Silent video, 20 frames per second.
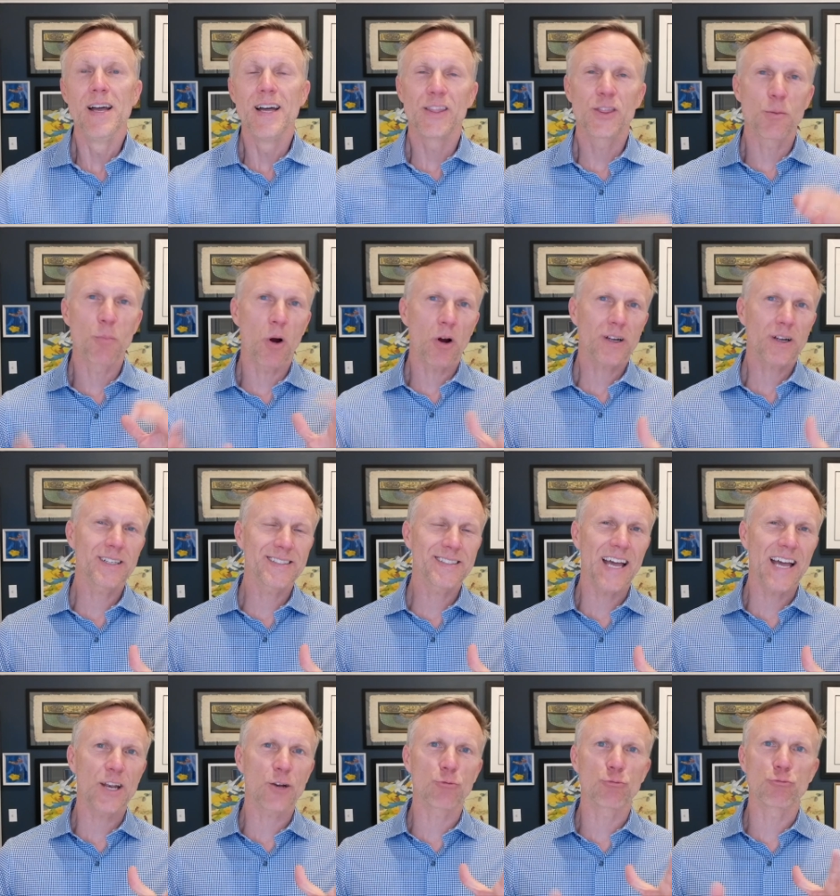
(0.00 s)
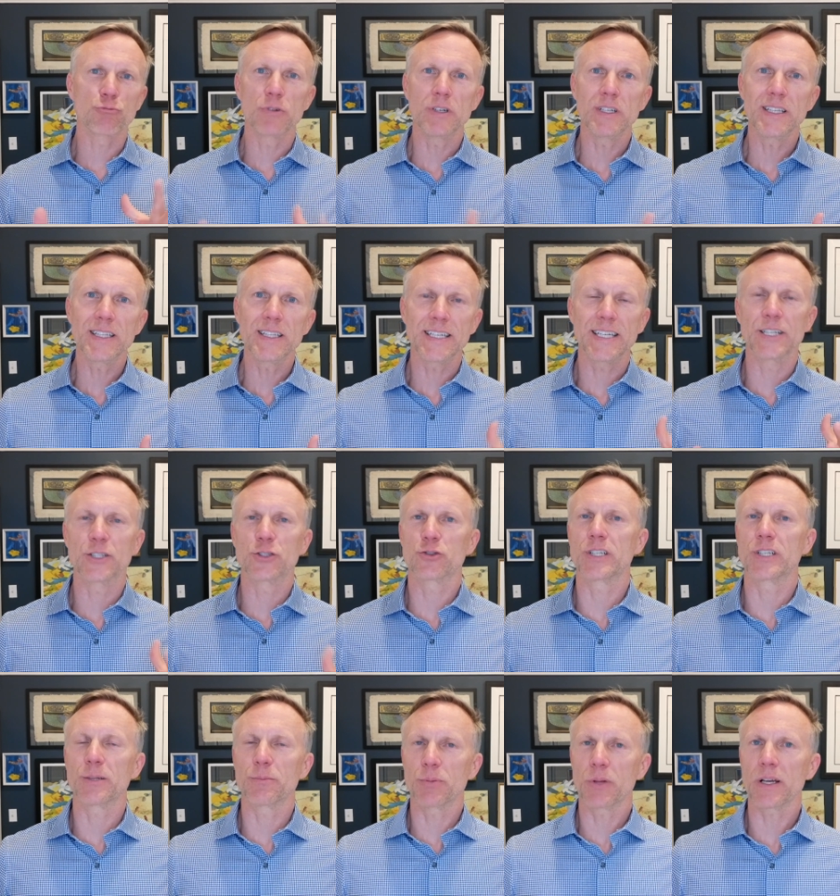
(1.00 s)
the market's at a really
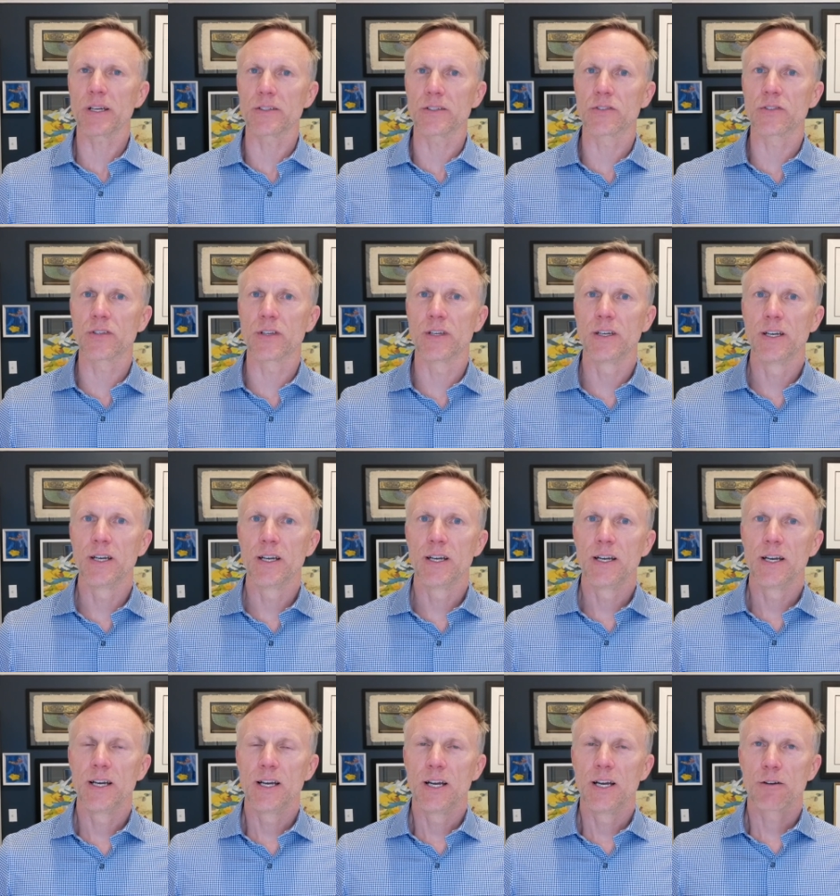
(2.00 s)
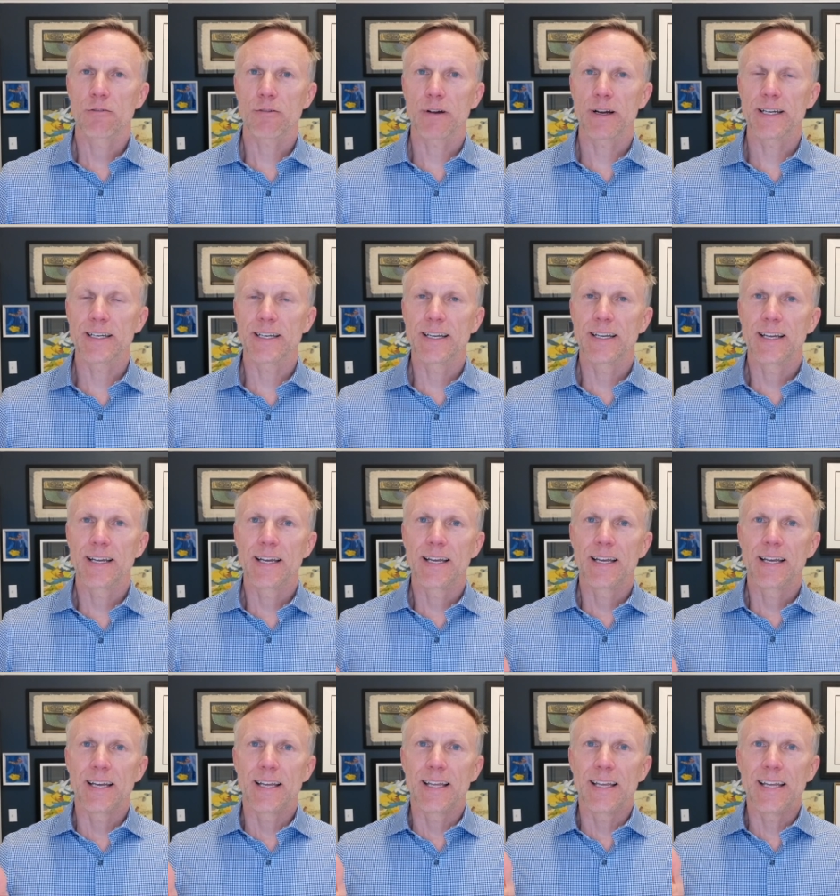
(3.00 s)
interesting place, right?
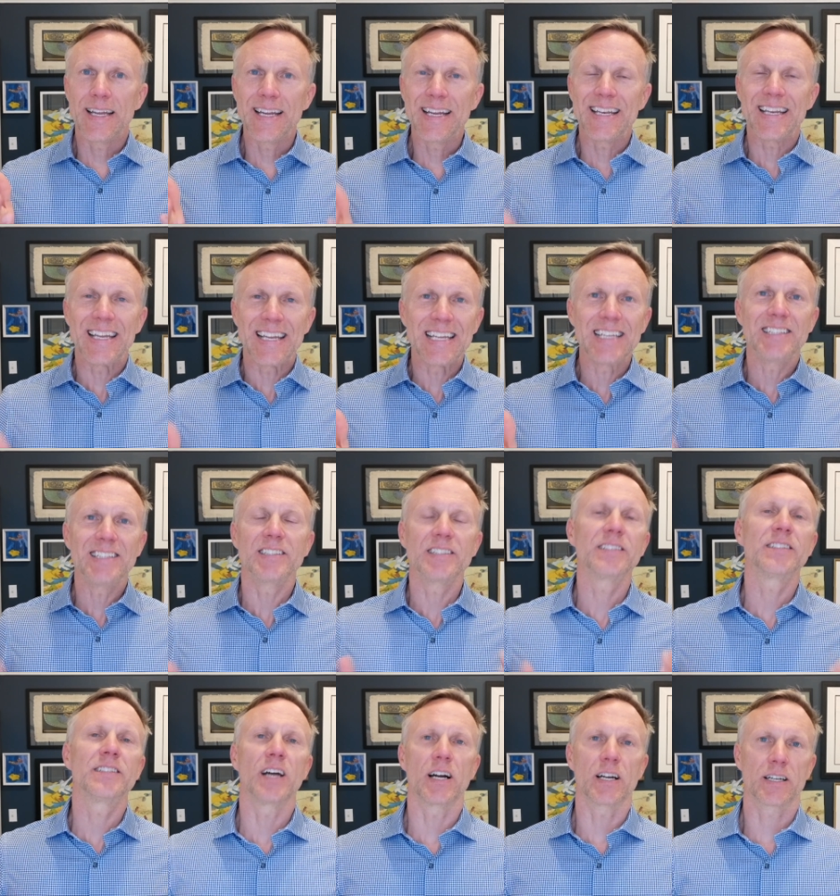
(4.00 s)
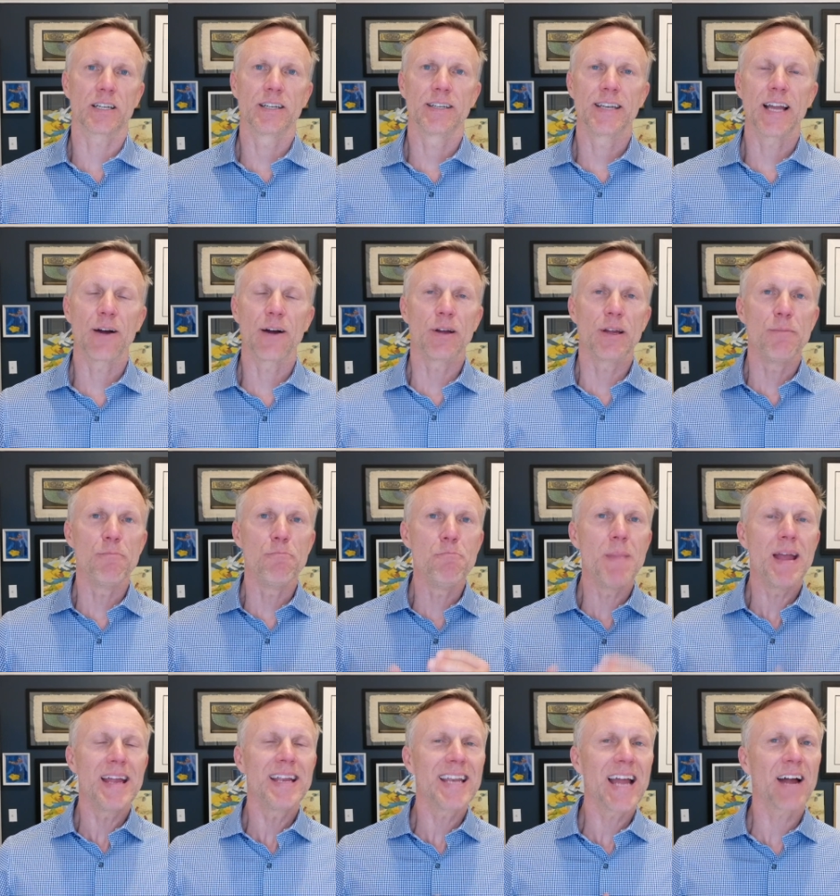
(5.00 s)
It is stuck. Now, it
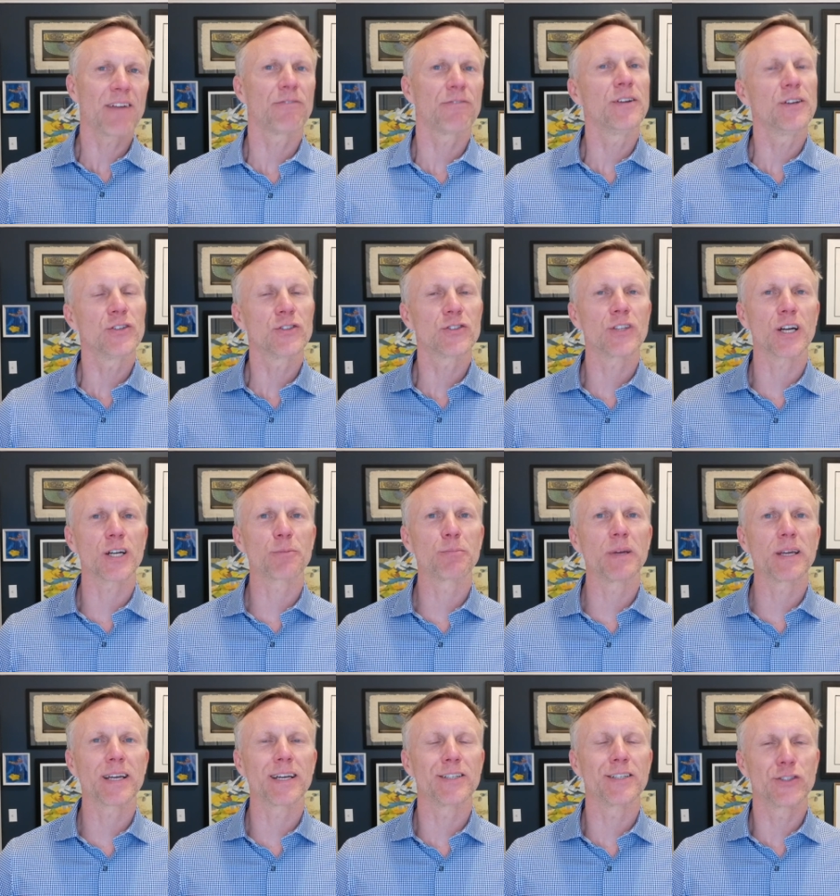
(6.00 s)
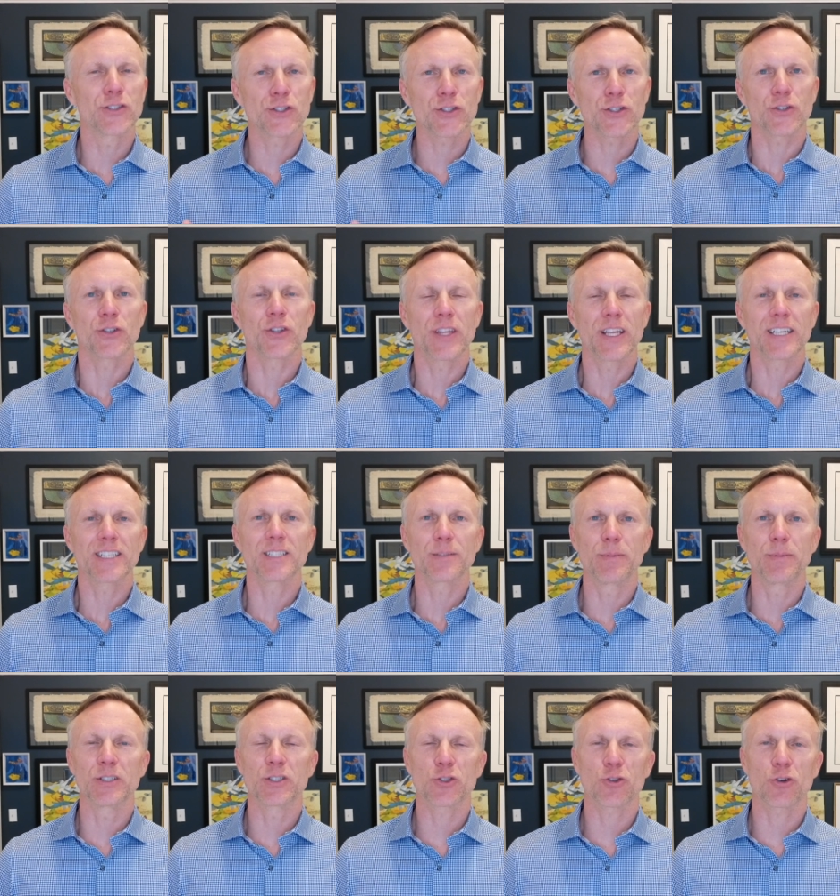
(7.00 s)
may not feel stuck because certain things have
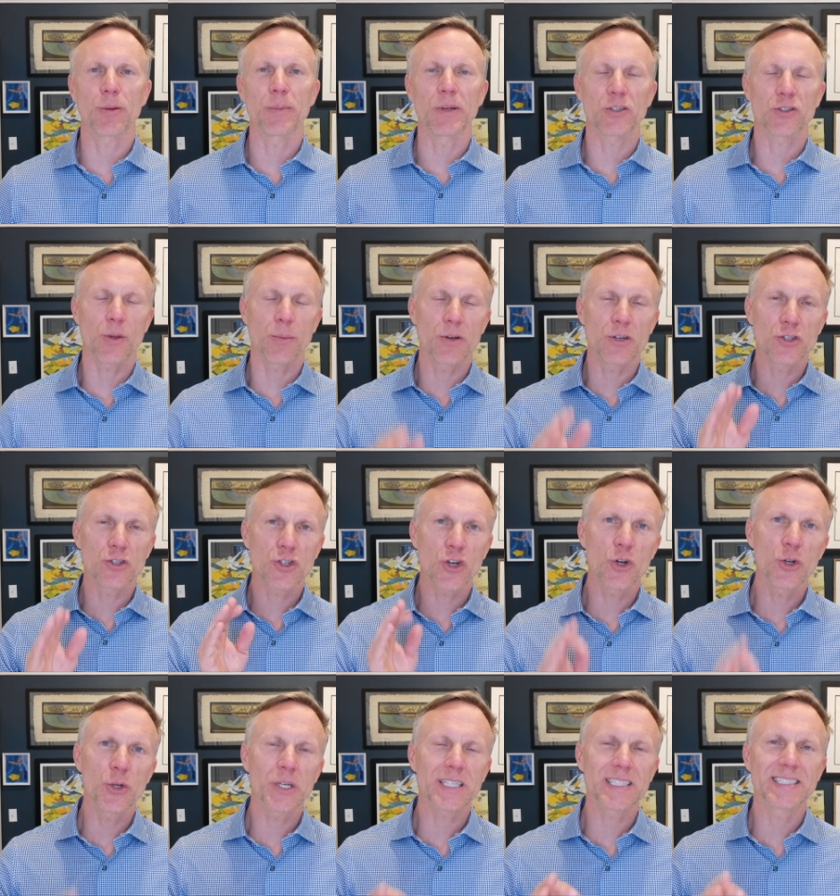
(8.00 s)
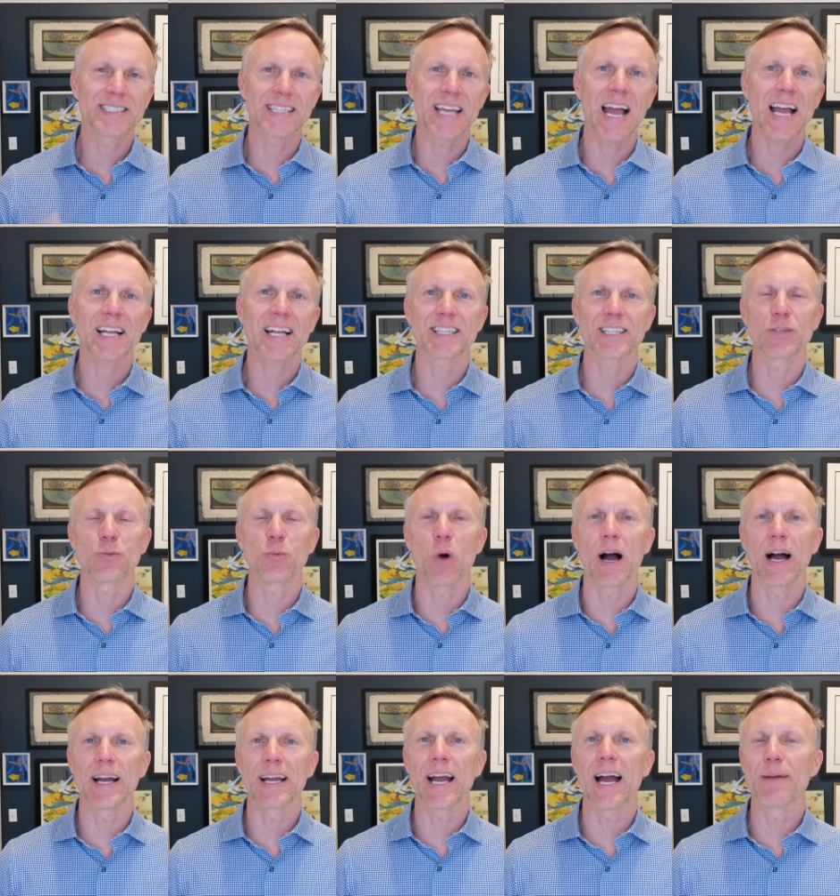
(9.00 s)
been screaming. So I'm going to show you exactly
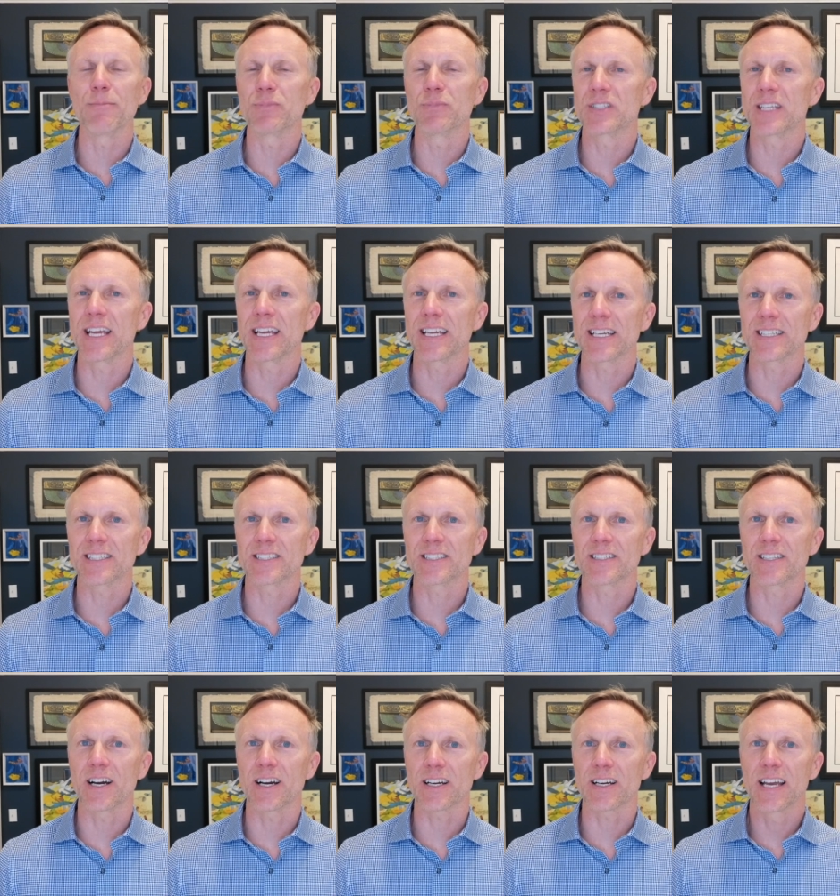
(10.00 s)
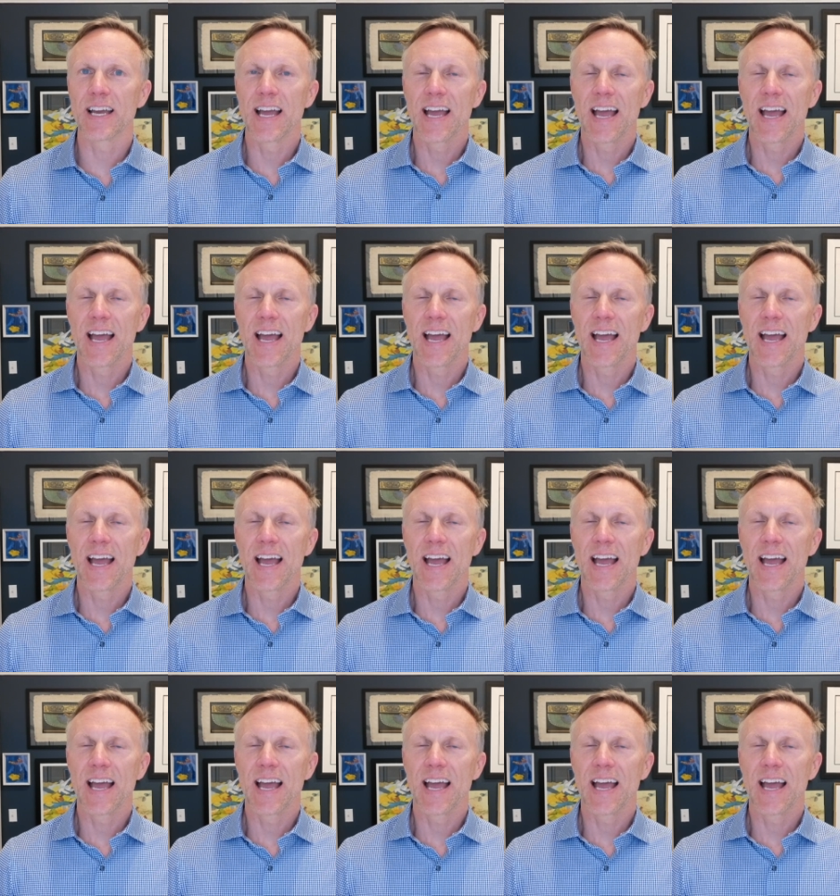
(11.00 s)
why I'm saying it's stuck.